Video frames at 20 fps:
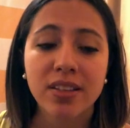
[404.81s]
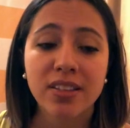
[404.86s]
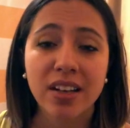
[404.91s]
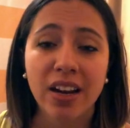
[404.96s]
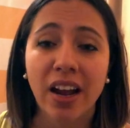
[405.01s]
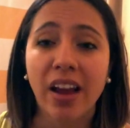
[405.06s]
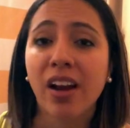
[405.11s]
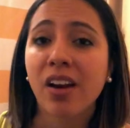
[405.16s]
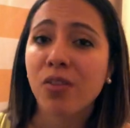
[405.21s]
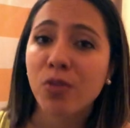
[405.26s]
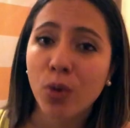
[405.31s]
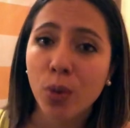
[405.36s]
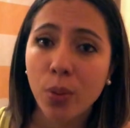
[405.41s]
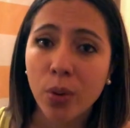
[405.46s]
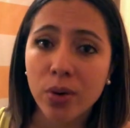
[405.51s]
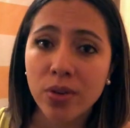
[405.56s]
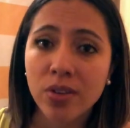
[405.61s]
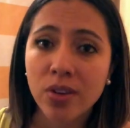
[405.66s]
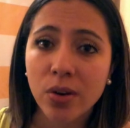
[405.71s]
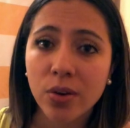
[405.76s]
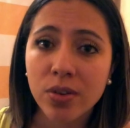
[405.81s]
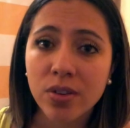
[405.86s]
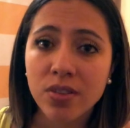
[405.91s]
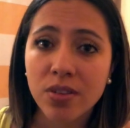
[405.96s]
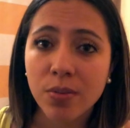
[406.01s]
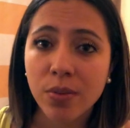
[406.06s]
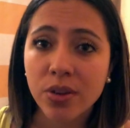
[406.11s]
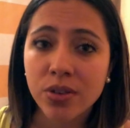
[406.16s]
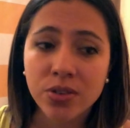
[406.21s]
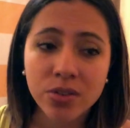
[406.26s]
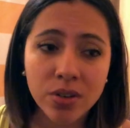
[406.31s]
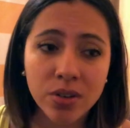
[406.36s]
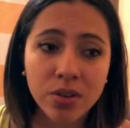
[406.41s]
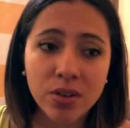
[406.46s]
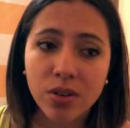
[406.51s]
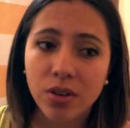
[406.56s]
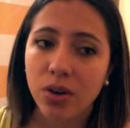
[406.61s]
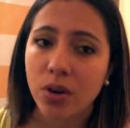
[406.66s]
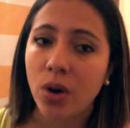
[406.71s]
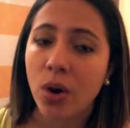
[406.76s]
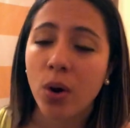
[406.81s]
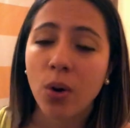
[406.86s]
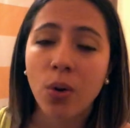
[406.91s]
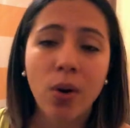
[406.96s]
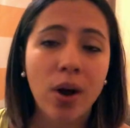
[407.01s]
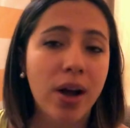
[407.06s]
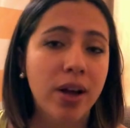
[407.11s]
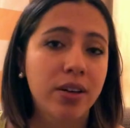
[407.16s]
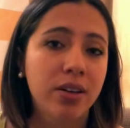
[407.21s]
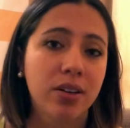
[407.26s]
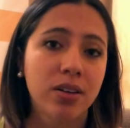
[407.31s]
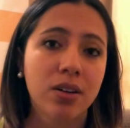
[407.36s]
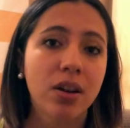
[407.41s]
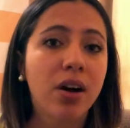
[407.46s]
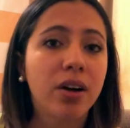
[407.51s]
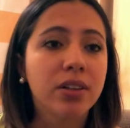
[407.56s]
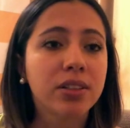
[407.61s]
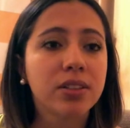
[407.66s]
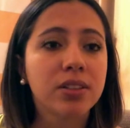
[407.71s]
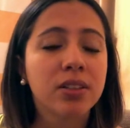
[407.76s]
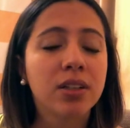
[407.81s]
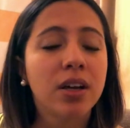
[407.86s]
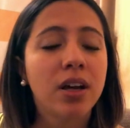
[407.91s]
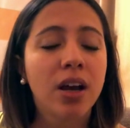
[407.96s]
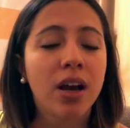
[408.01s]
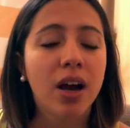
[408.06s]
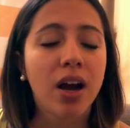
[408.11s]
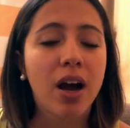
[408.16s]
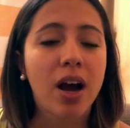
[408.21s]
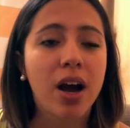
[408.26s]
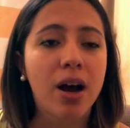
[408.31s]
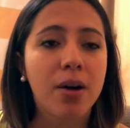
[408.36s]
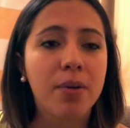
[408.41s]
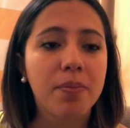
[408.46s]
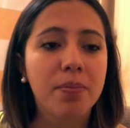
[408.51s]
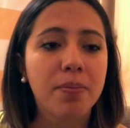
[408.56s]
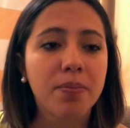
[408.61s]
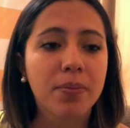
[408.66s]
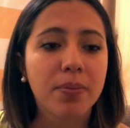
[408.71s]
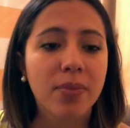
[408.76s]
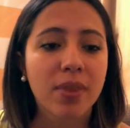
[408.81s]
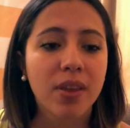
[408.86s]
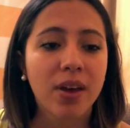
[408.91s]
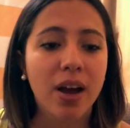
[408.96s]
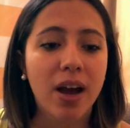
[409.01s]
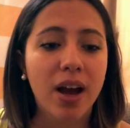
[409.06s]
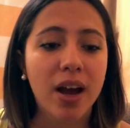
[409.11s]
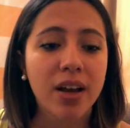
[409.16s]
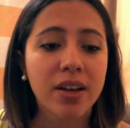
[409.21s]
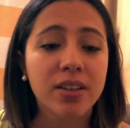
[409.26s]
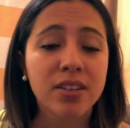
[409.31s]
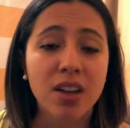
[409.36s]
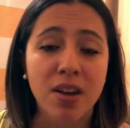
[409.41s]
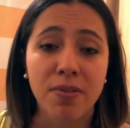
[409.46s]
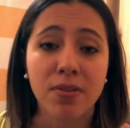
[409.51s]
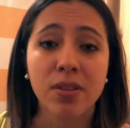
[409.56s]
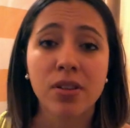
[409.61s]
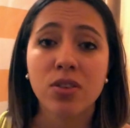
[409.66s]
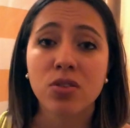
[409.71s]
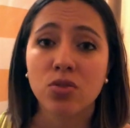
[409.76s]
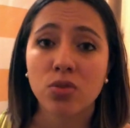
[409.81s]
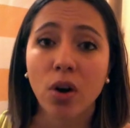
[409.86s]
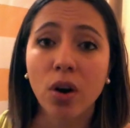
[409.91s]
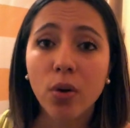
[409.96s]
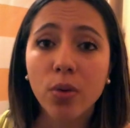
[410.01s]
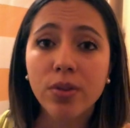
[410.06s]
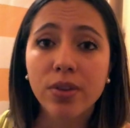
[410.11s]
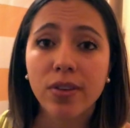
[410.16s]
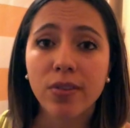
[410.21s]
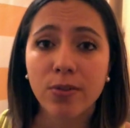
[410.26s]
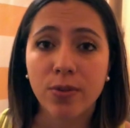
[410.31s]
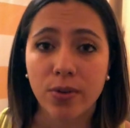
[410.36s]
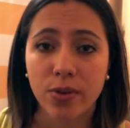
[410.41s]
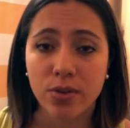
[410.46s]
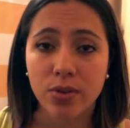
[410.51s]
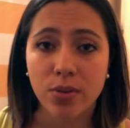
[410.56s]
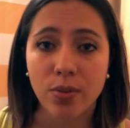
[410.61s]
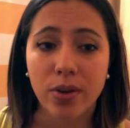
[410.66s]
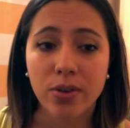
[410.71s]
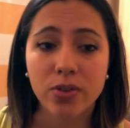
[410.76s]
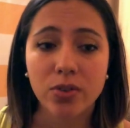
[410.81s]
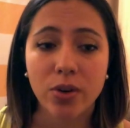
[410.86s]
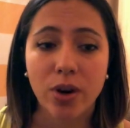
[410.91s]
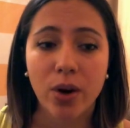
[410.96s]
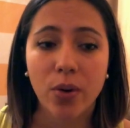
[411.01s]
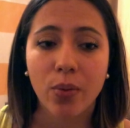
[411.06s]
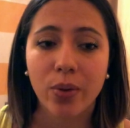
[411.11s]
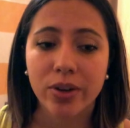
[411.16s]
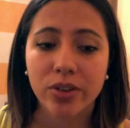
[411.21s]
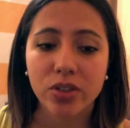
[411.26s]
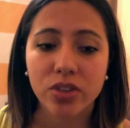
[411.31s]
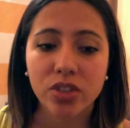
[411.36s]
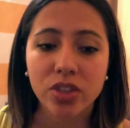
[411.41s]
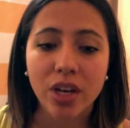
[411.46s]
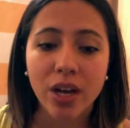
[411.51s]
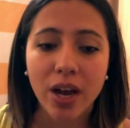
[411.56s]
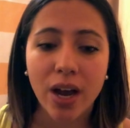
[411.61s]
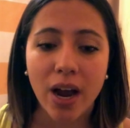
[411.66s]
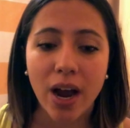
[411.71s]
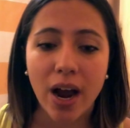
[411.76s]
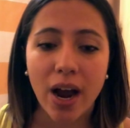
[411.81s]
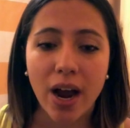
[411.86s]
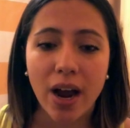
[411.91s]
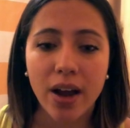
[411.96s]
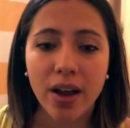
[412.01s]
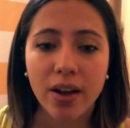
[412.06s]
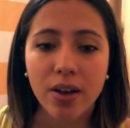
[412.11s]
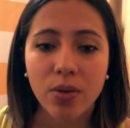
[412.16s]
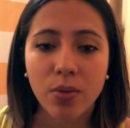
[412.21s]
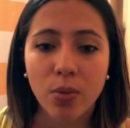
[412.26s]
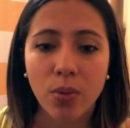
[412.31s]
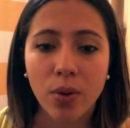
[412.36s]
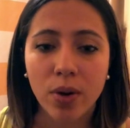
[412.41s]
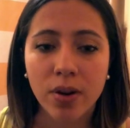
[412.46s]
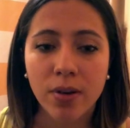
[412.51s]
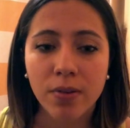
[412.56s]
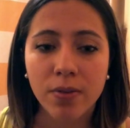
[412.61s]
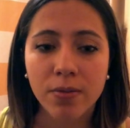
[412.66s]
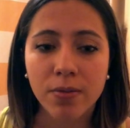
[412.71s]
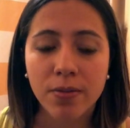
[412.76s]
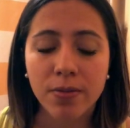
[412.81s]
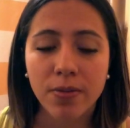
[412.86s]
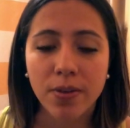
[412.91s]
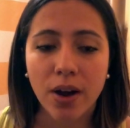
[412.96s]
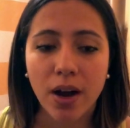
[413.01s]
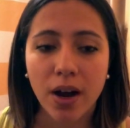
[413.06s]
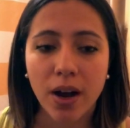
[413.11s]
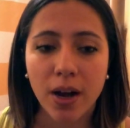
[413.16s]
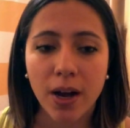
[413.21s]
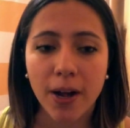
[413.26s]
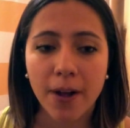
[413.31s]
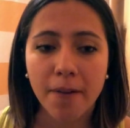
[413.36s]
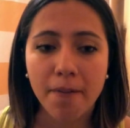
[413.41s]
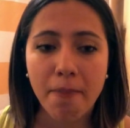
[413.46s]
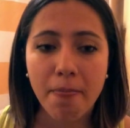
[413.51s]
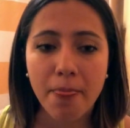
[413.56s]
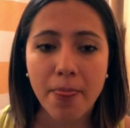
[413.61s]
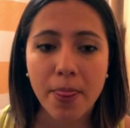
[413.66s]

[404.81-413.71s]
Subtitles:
Did I get a 4.0 this semester? No, I did not. I definitely struggled this first semester. I wish I would have...